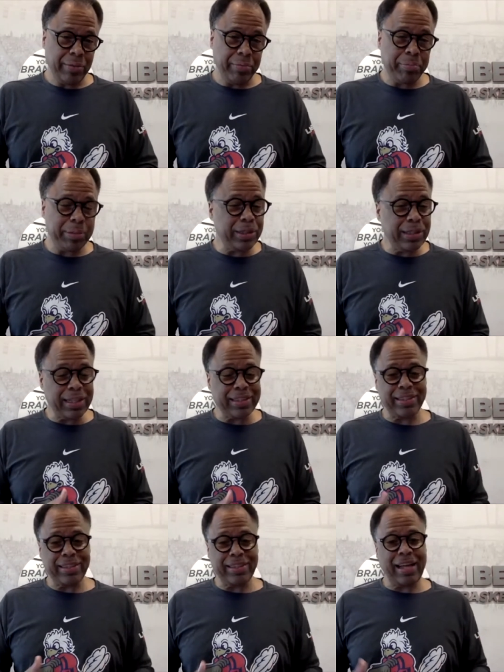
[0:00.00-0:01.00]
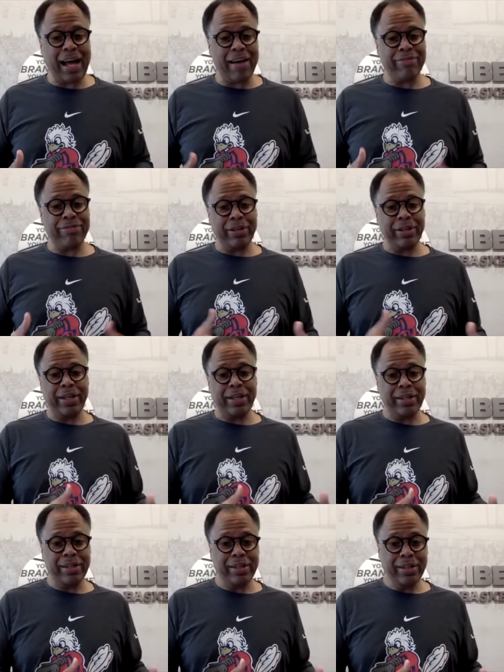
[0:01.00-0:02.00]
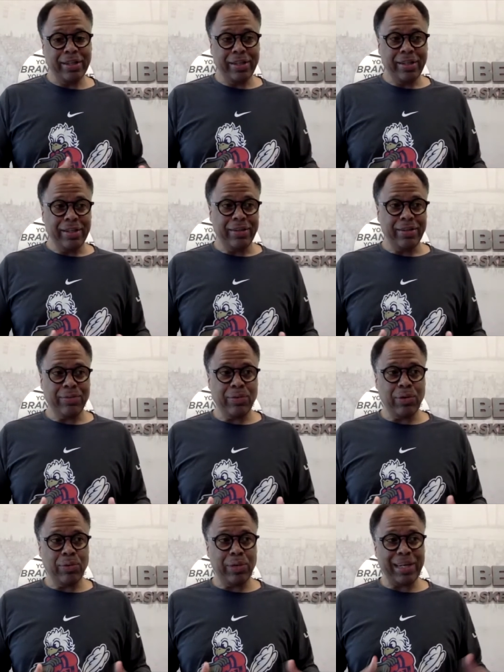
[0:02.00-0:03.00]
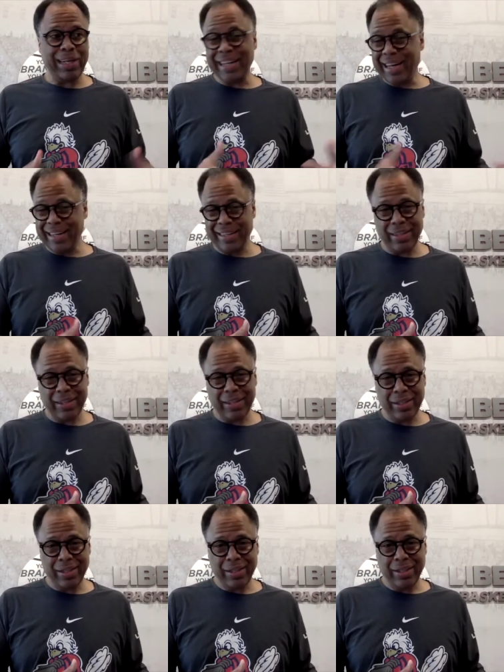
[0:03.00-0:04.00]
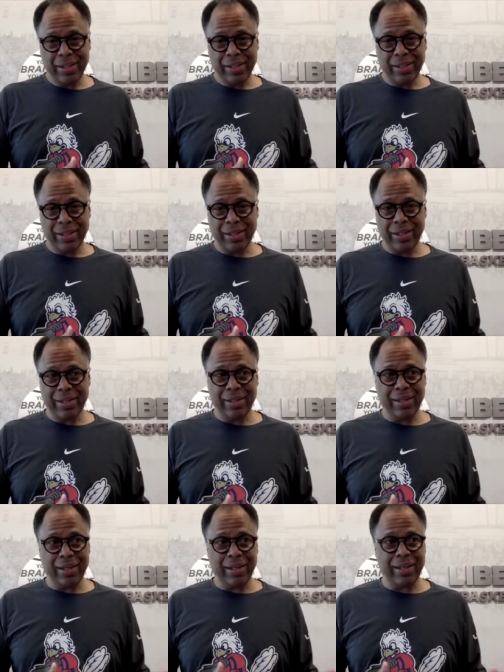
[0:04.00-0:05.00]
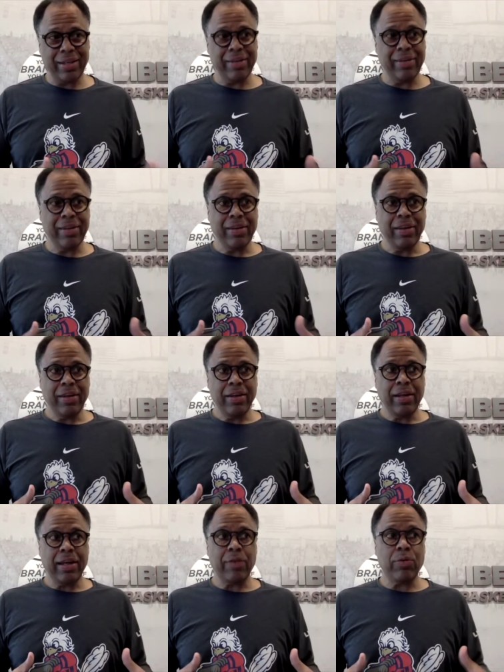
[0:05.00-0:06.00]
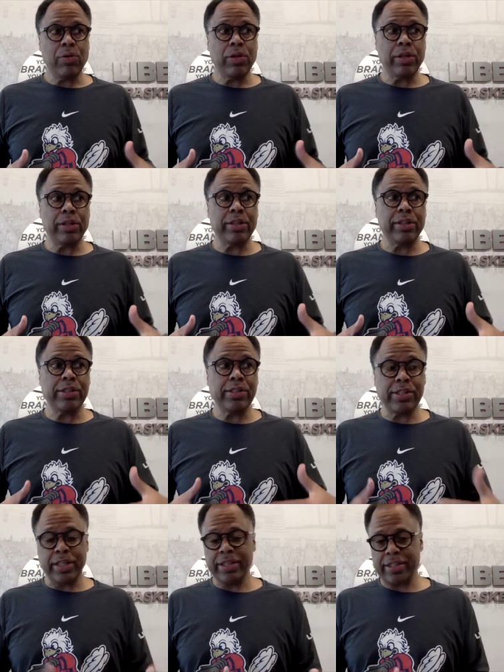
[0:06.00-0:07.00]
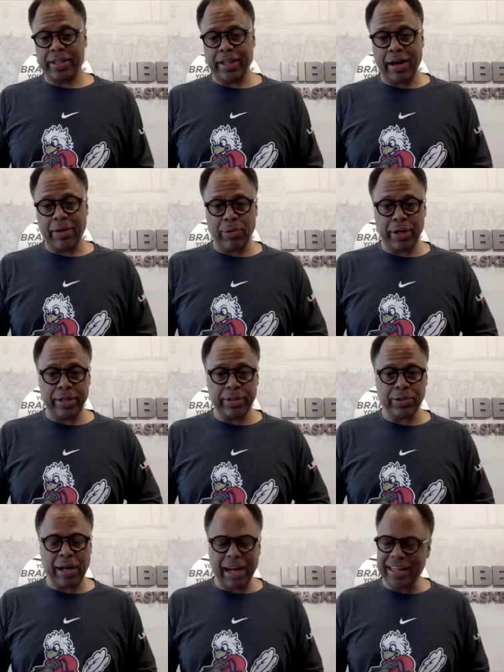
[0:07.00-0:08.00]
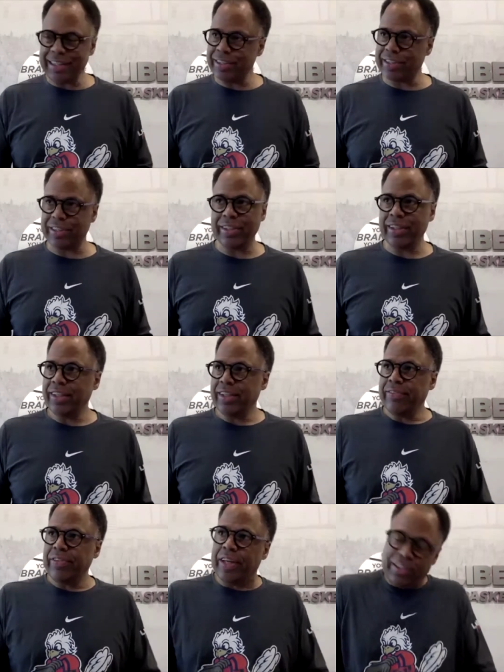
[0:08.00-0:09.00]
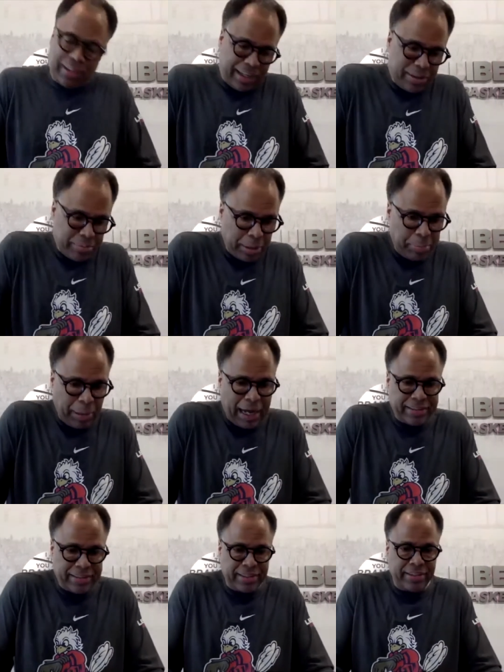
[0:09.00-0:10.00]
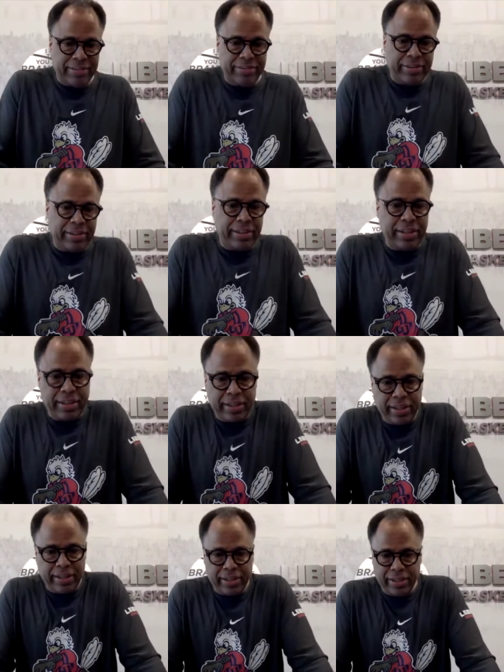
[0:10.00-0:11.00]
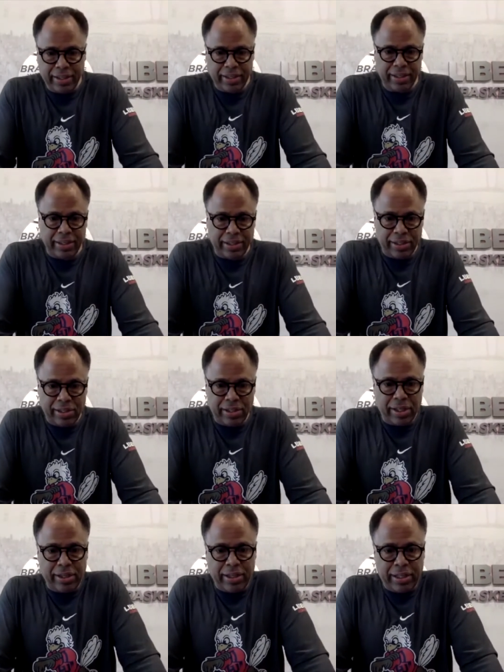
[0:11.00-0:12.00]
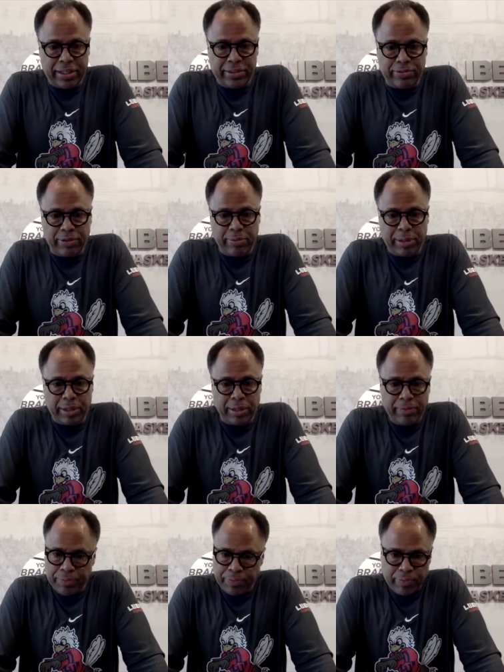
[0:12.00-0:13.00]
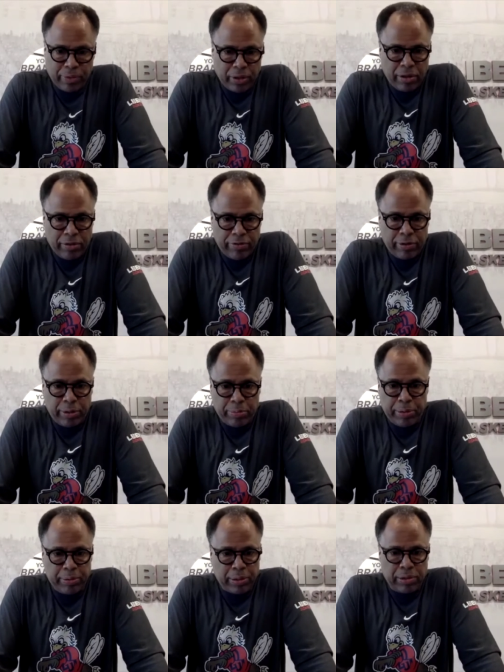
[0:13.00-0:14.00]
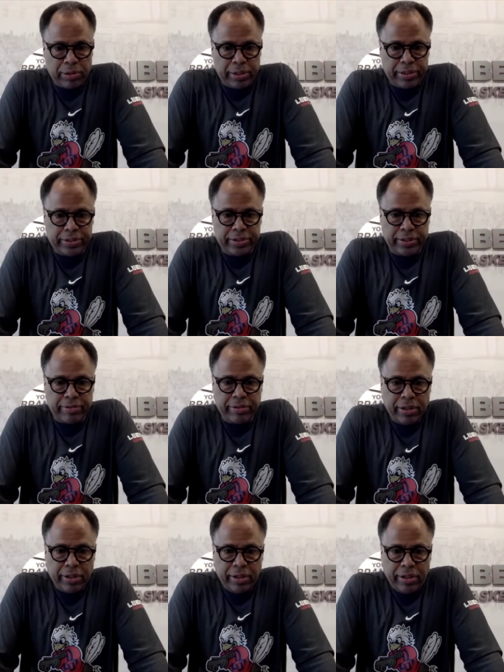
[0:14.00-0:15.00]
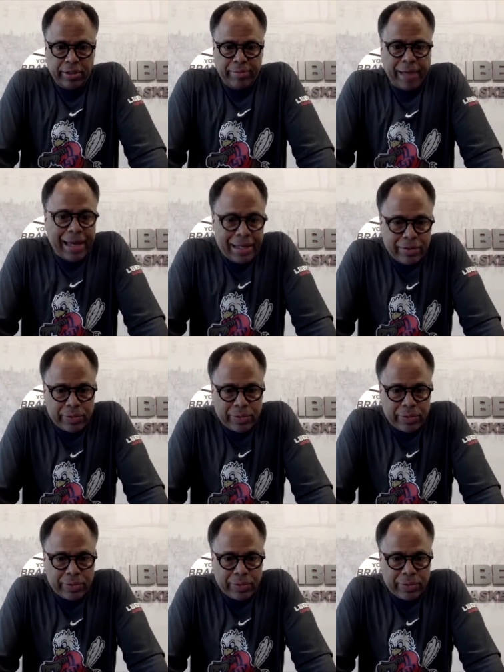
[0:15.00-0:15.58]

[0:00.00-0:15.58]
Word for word: But let's not forget what we had done in the season that we're in. So I just tried to be positive again and look at things from a biblical lens of, man,